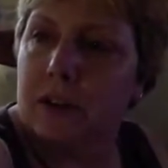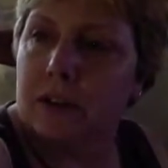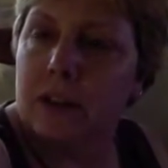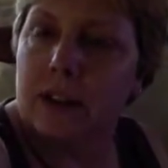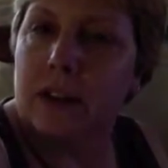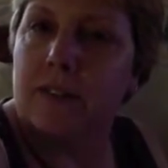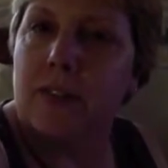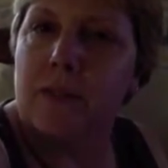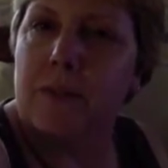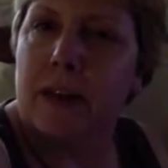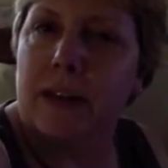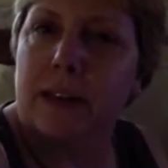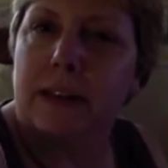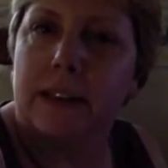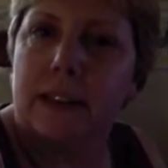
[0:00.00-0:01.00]
I think if I
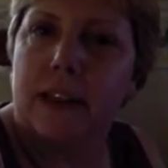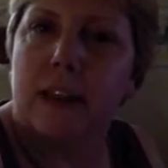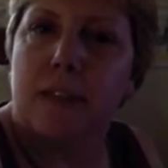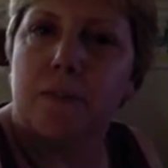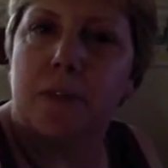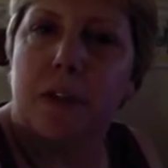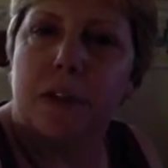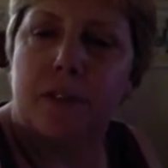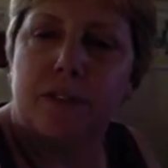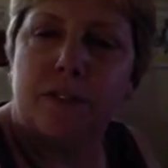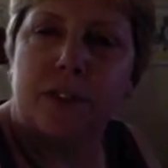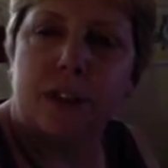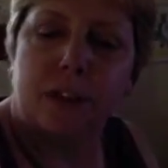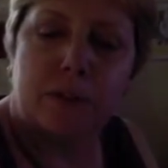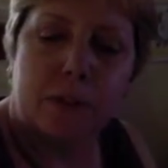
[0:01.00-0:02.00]
make it tonight and put it in the
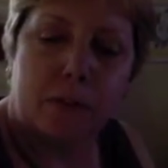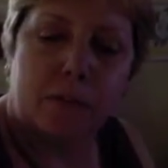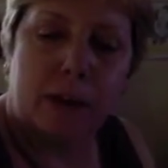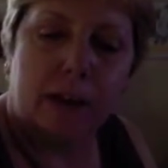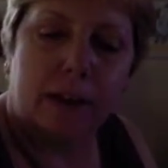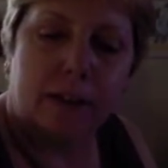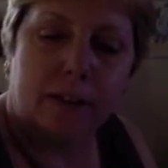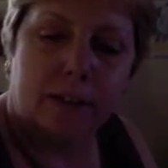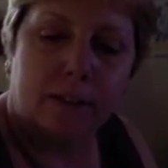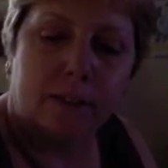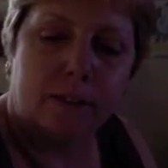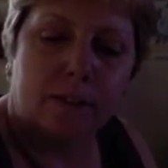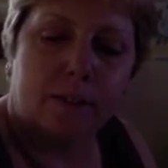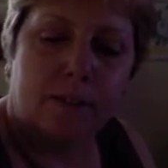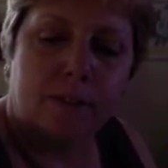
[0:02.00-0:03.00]
fridge, it'll be better.
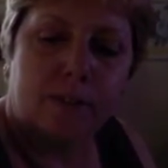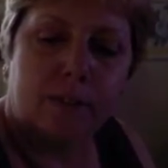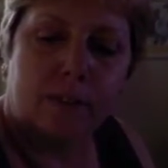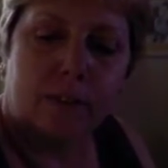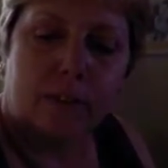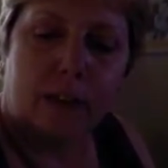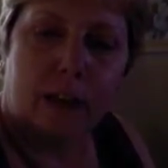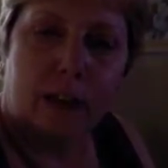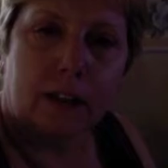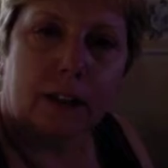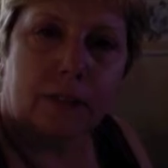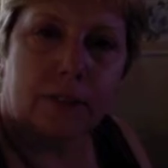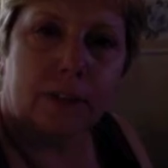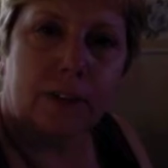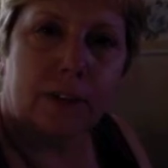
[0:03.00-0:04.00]

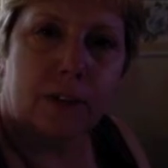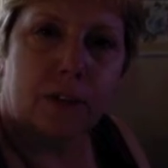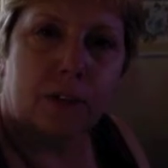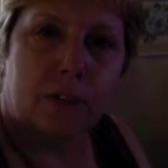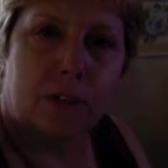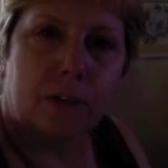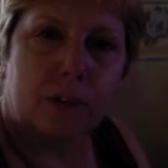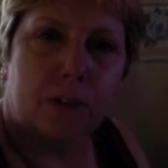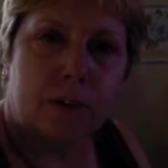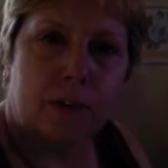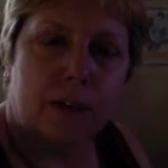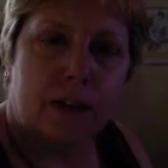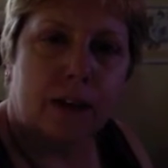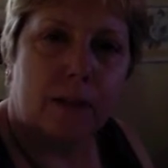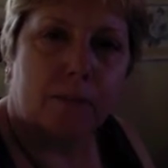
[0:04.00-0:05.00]
Except there's no room because we
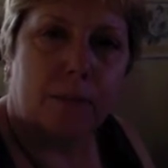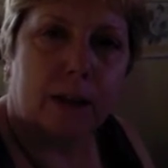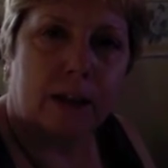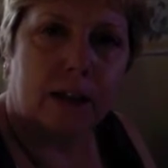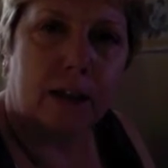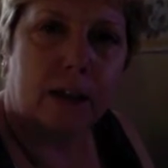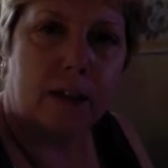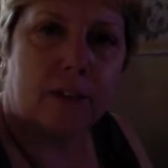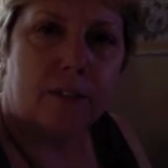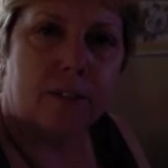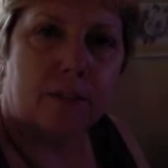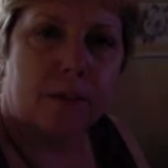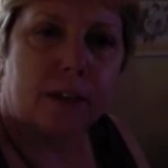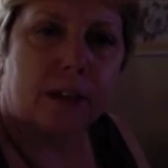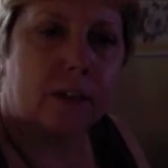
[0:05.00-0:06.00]
got that big cake for
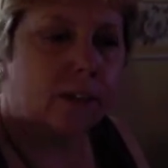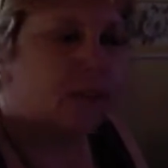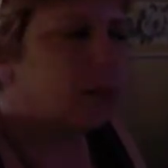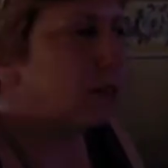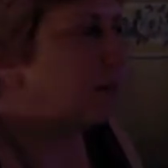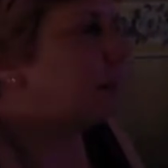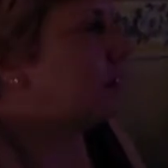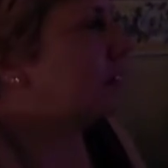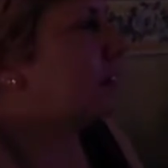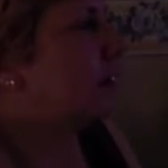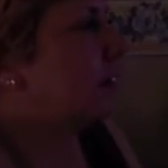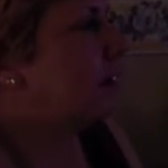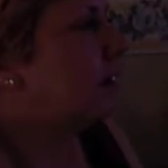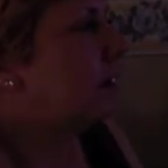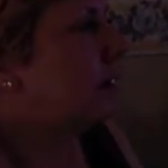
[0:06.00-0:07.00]
Pete.
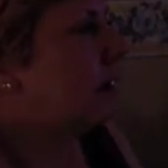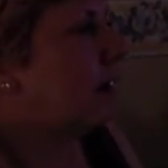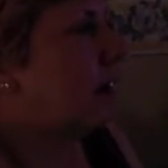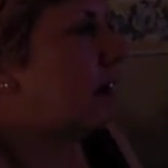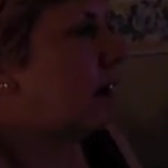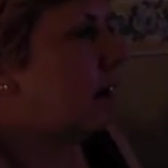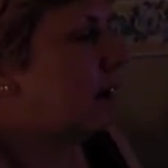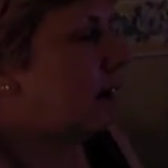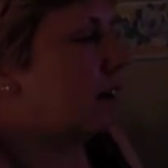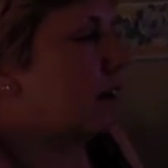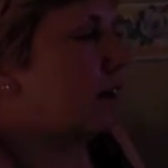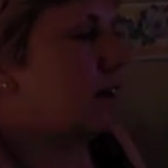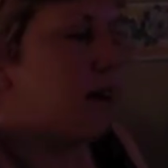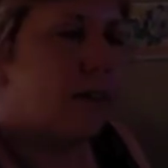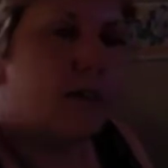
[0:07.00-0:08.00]
And I
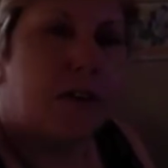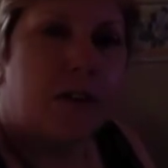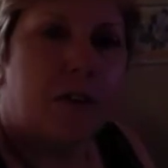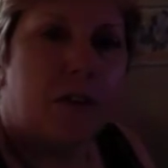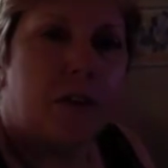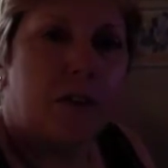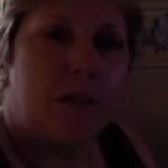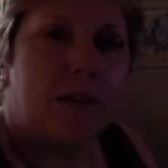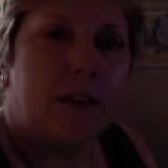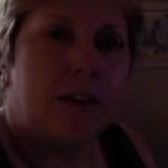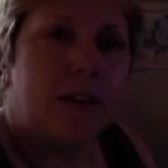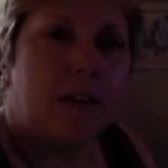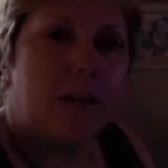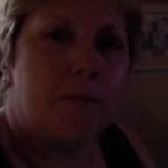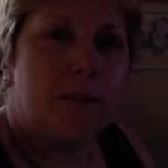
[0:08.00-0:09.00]
don't have any room in
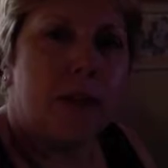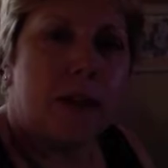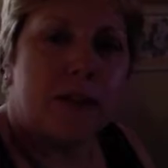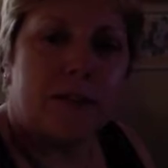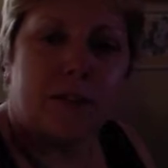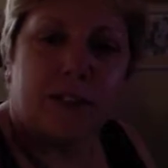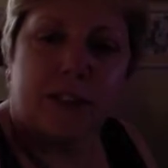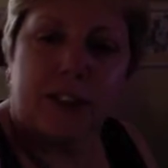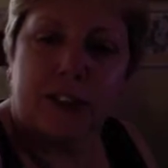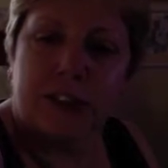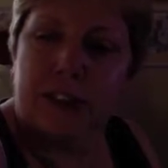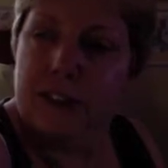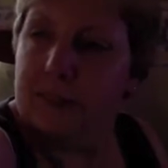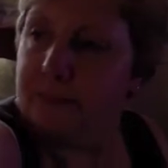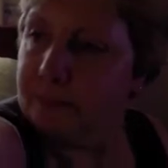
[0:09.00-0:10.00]
the upstairs fridge
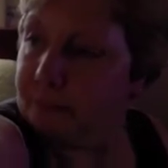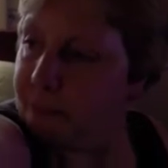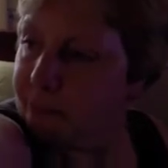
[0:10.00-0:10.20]
either.